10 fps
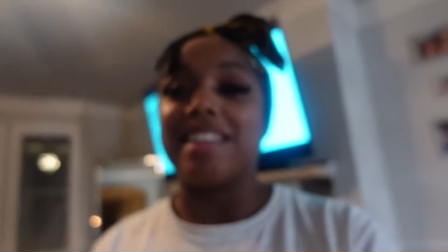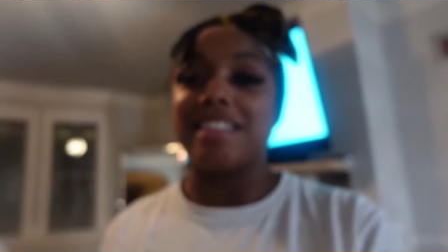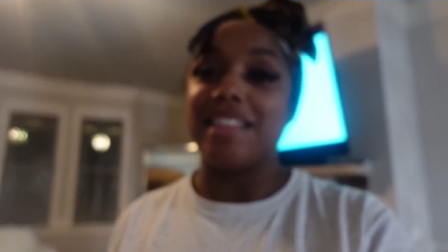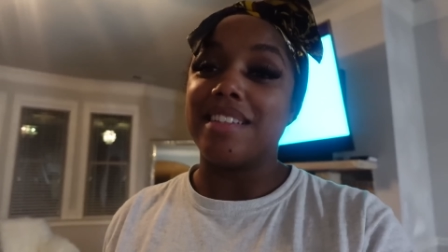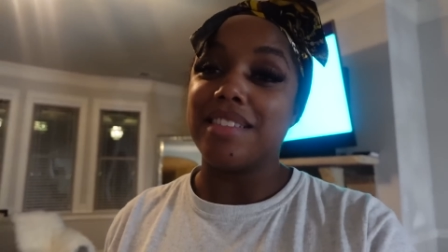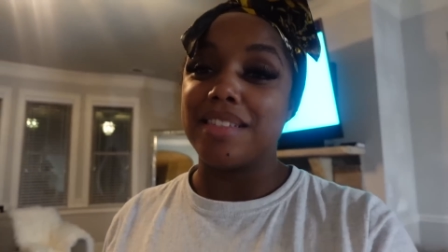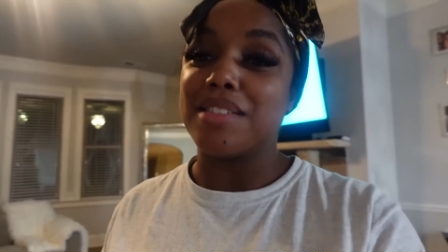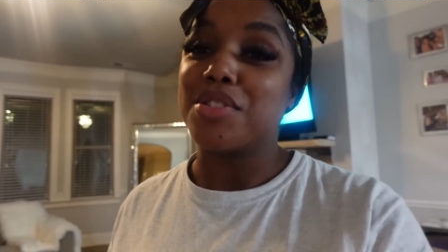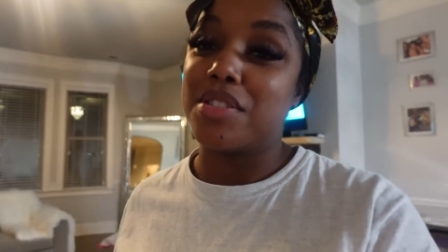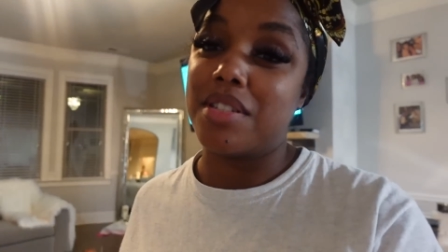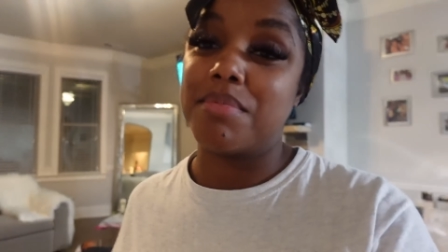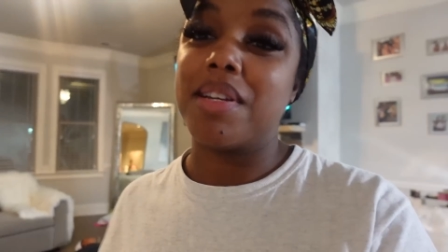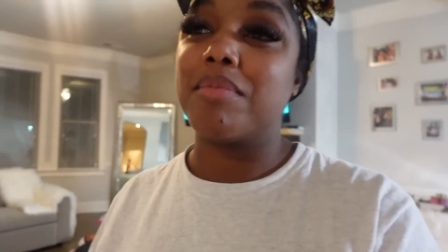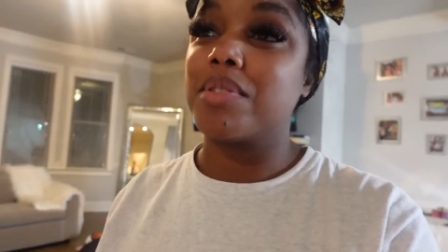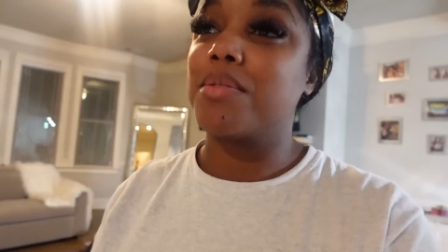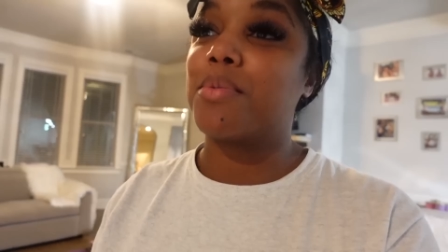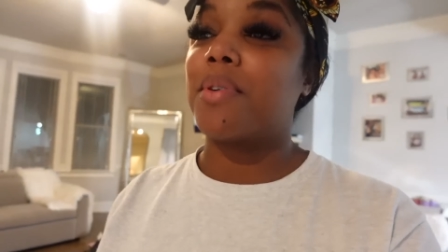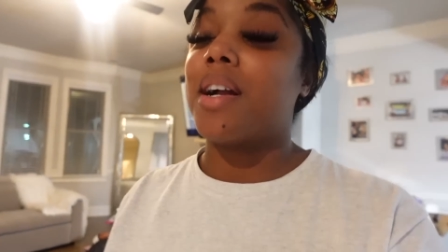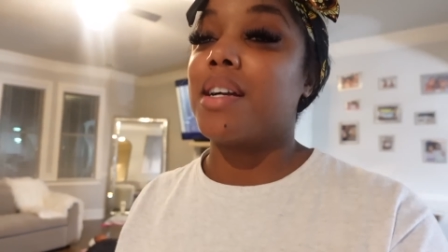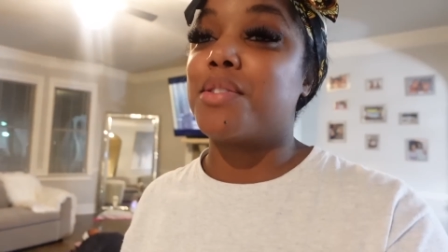Yes, she sometimes sleeps
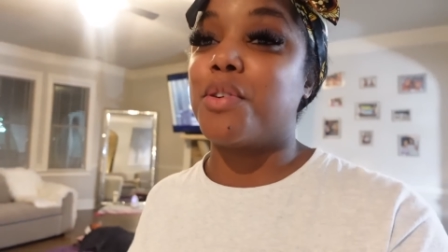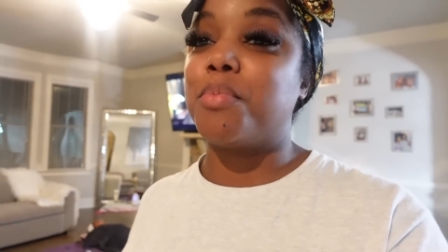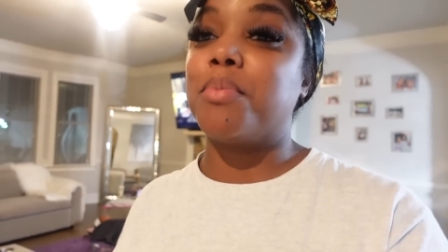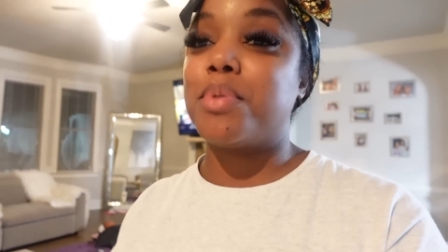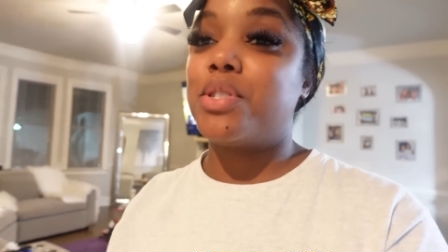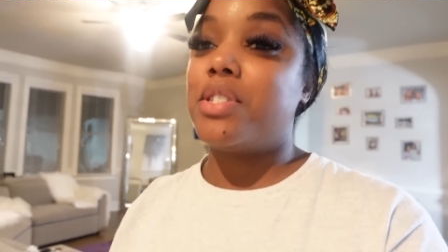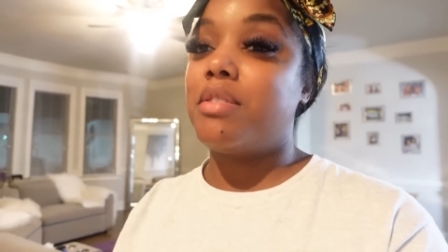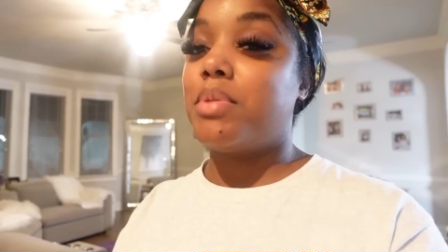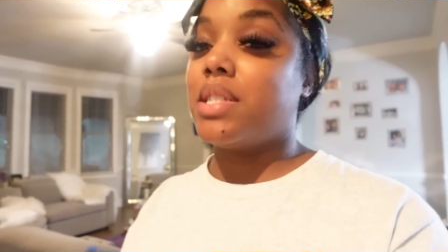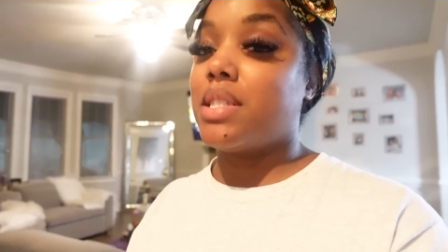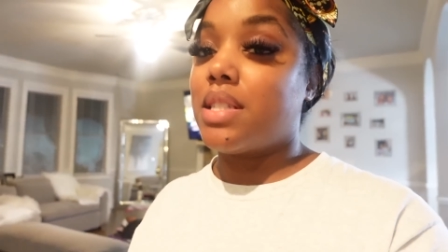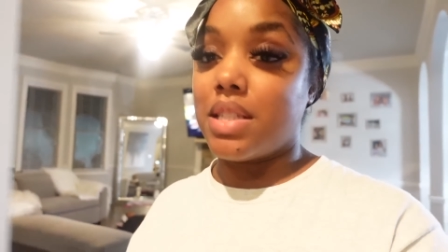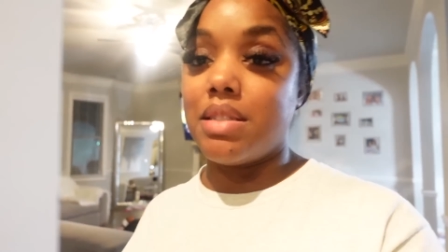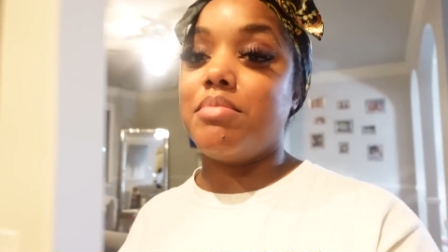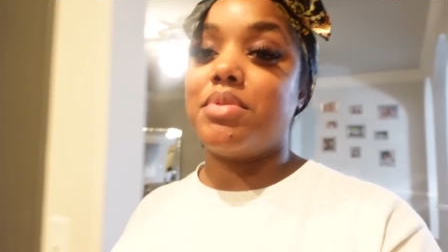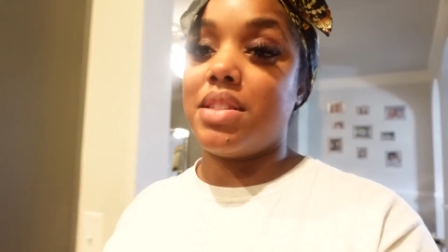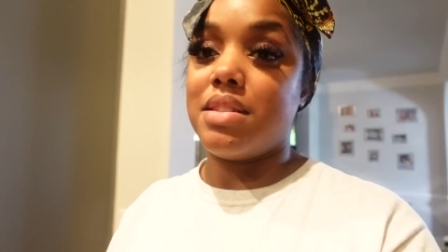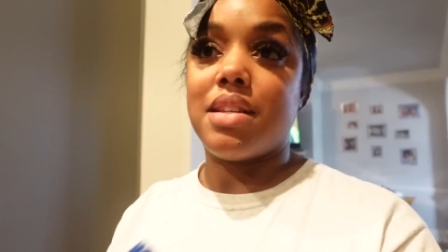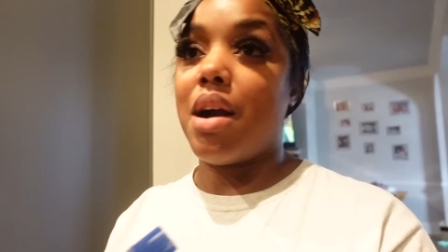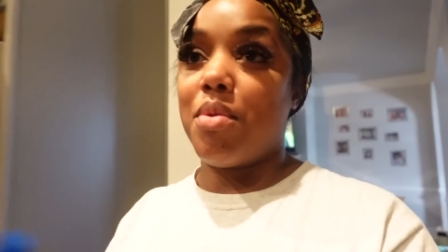with her eyes open, but she's been asleep
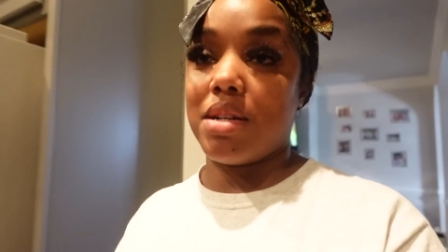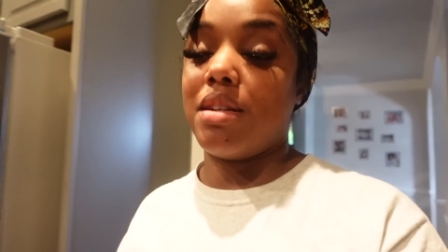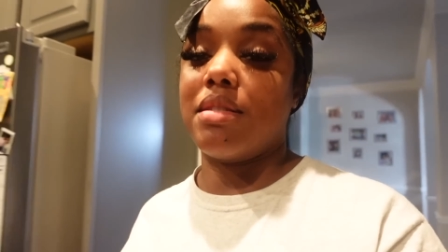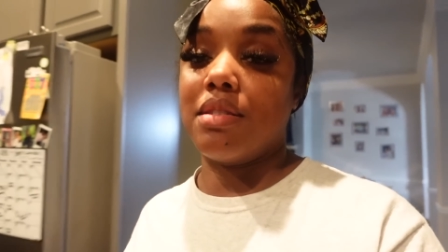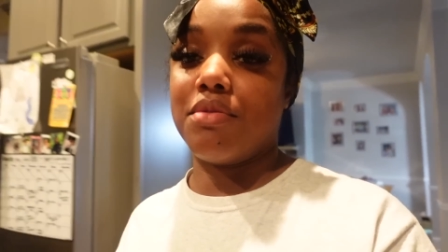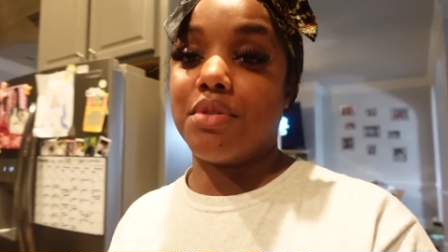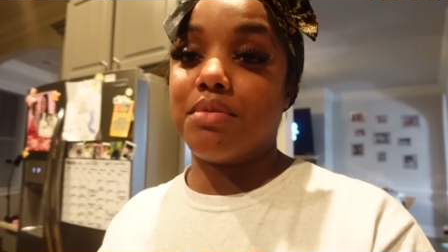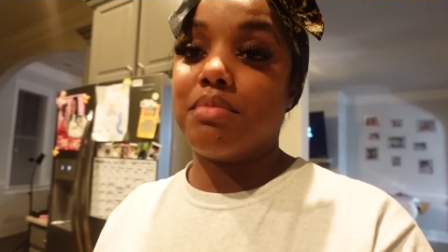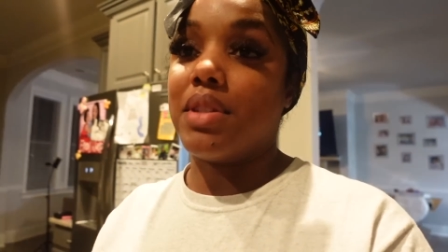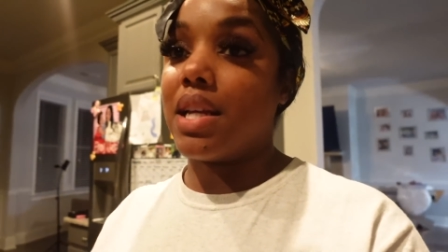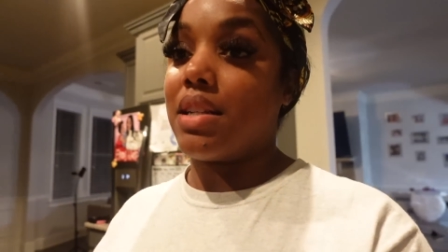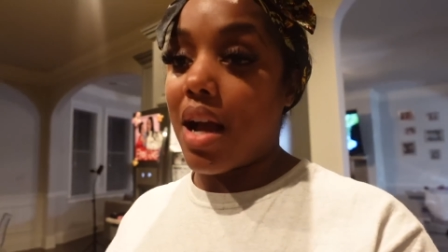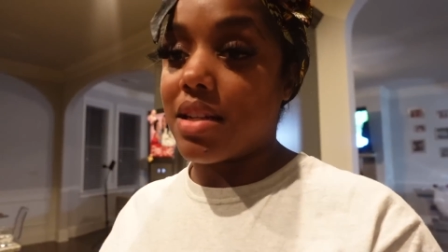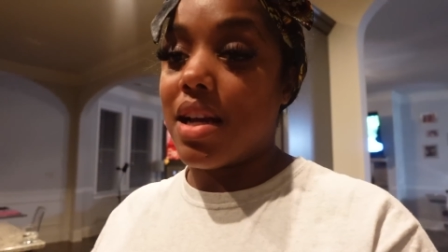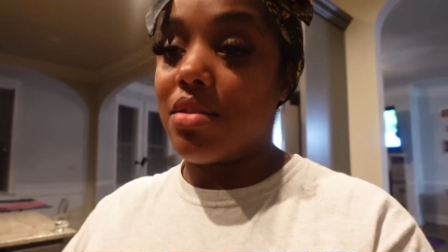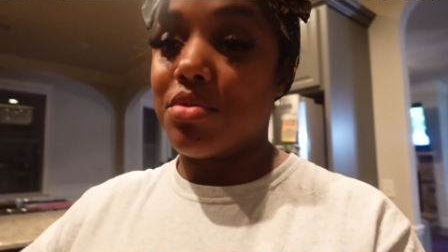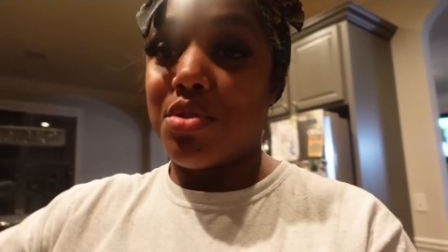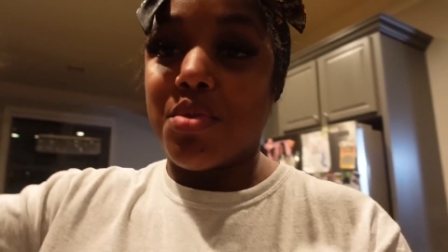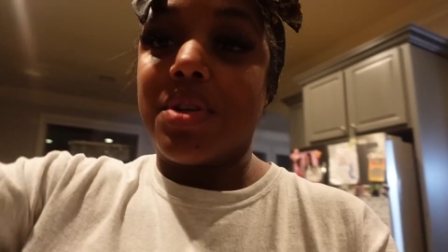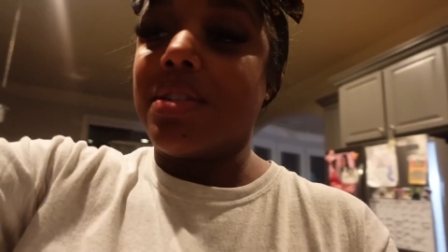since I walked out the living room, like knocked out,
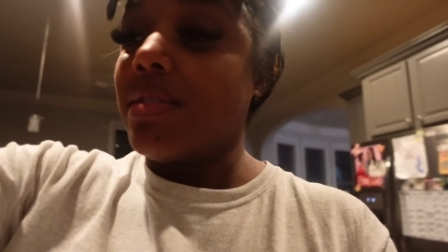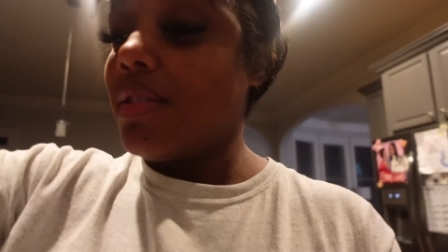snoring.